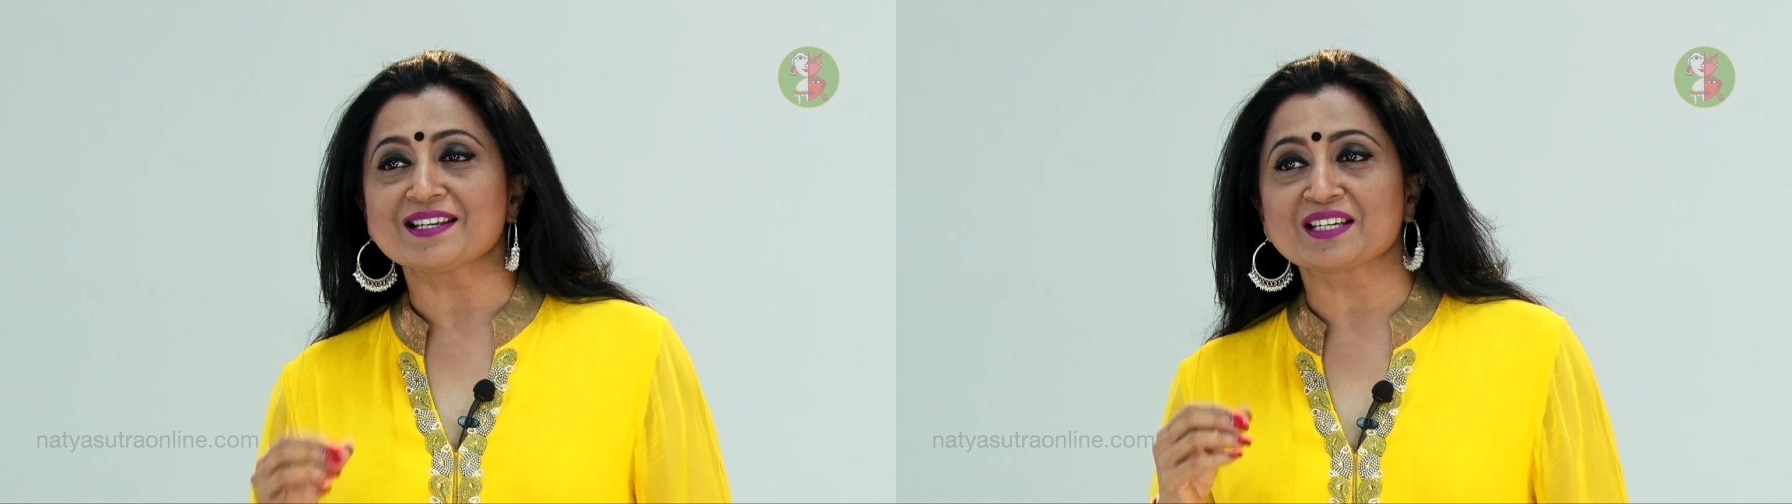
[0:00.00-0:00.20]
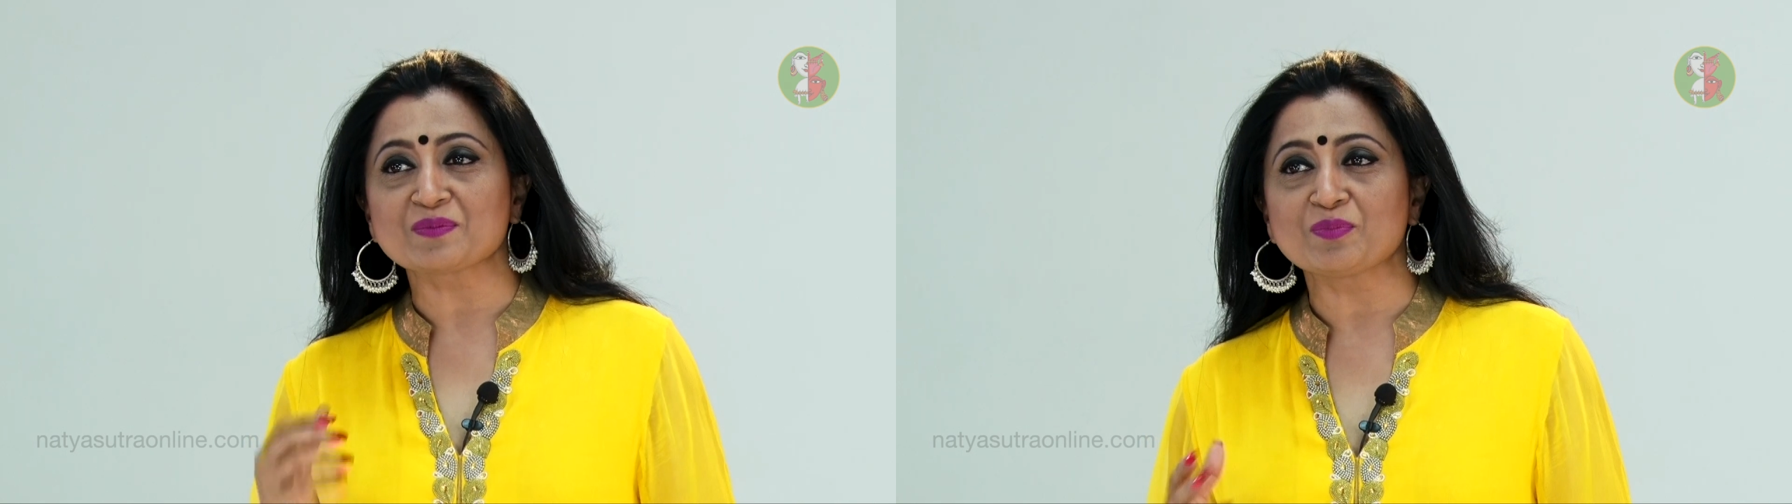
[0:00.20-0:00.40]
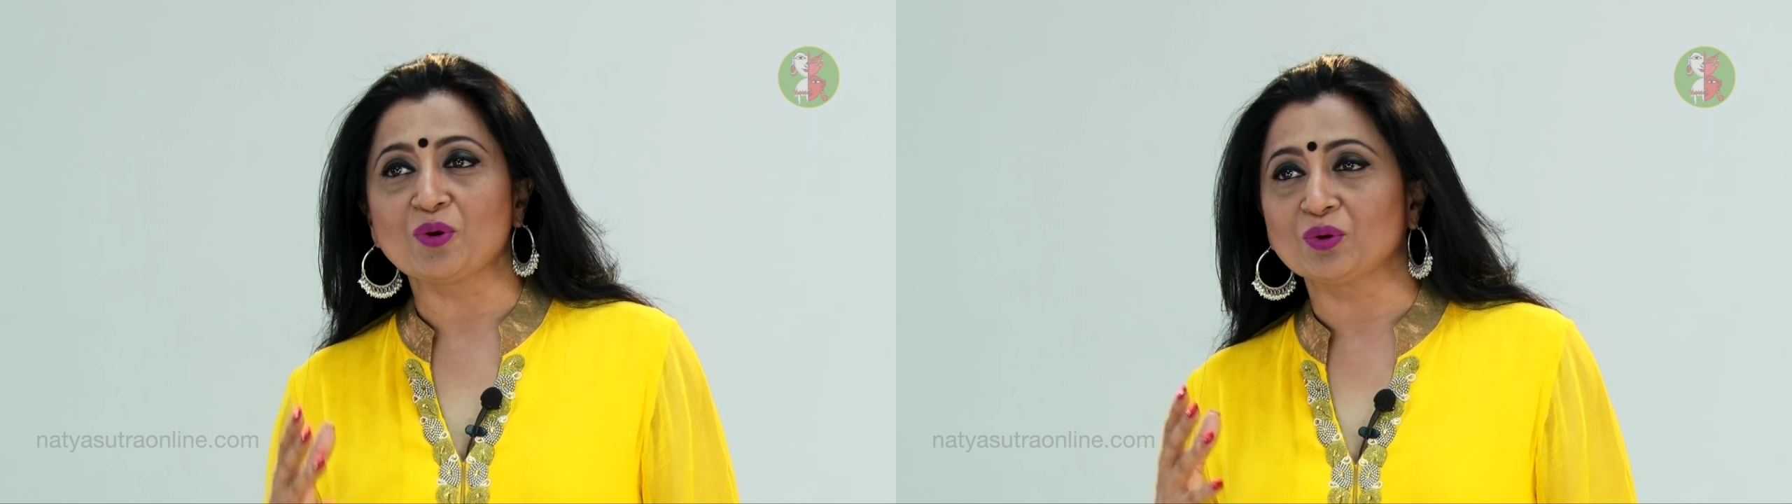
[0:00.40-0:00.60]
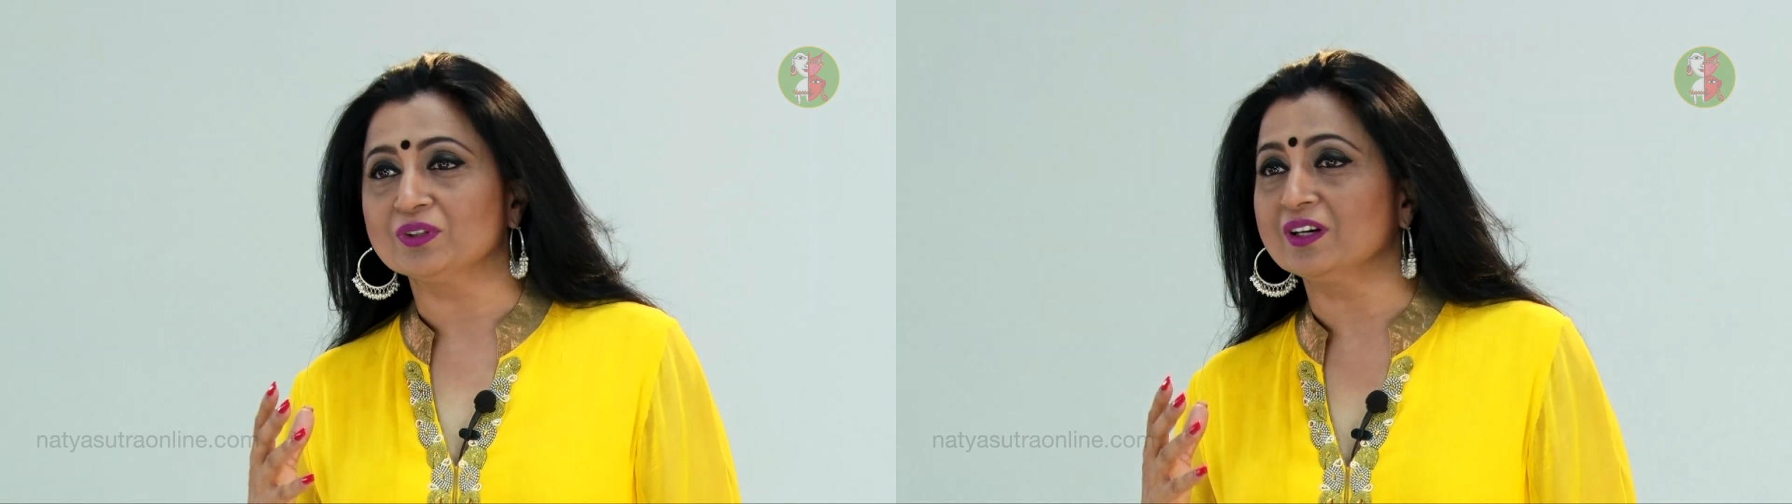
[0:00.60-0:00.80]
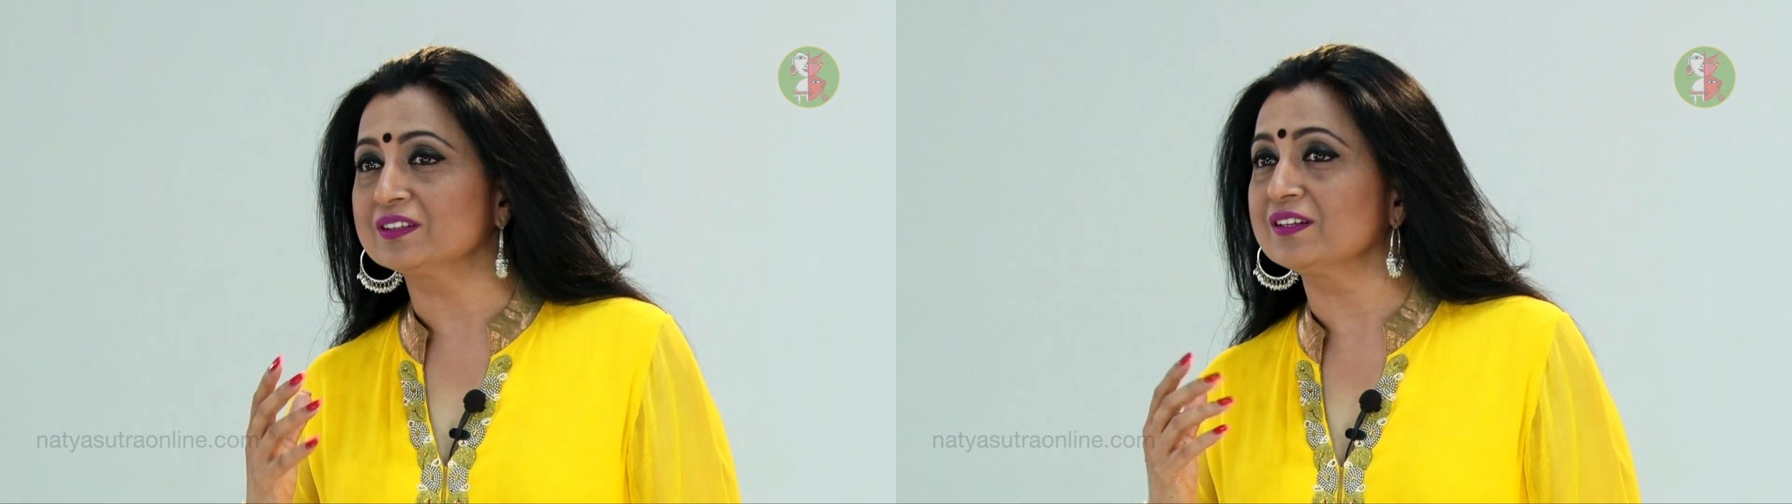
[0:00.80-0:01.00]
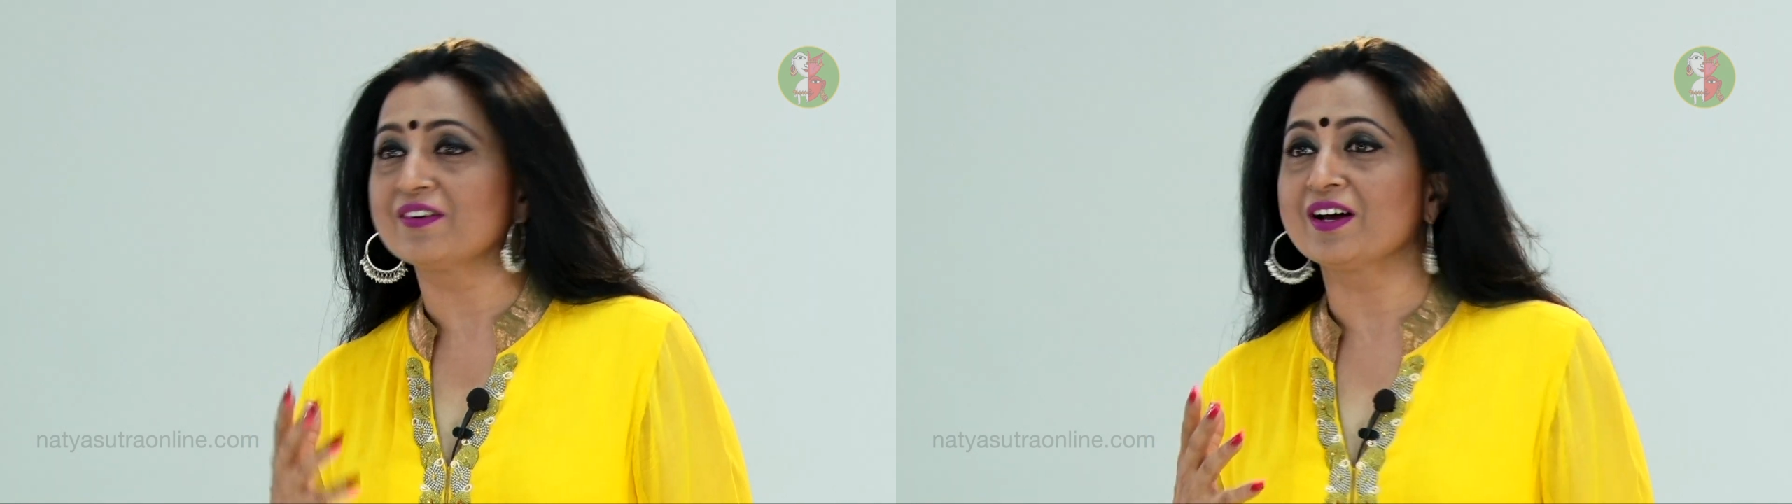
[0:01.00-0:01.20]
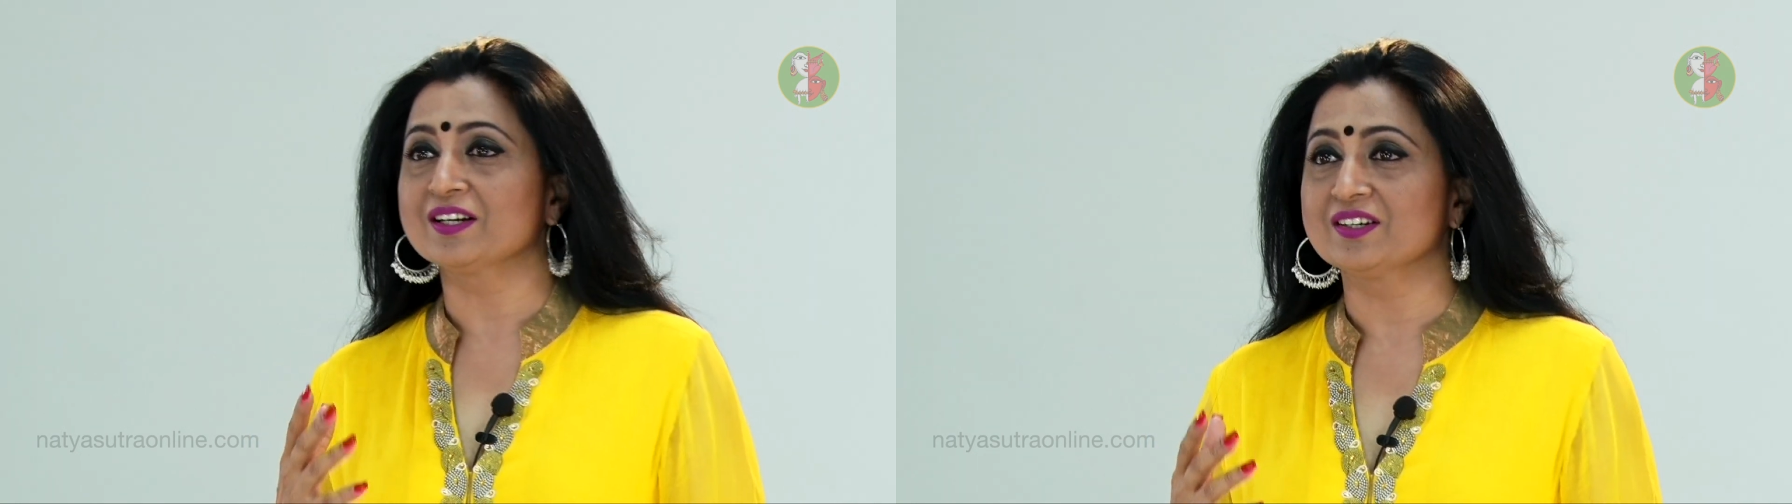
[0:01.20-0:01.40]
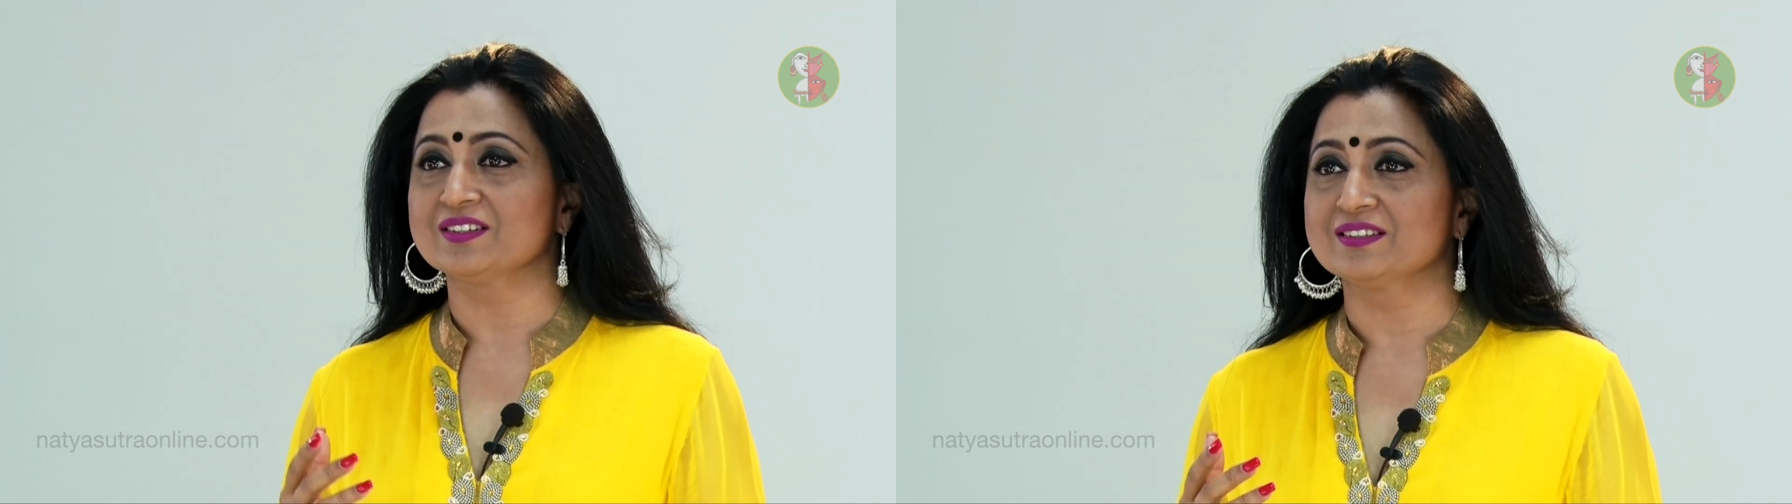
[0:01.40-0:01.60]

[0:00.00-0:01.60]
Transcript: explore a Tarana.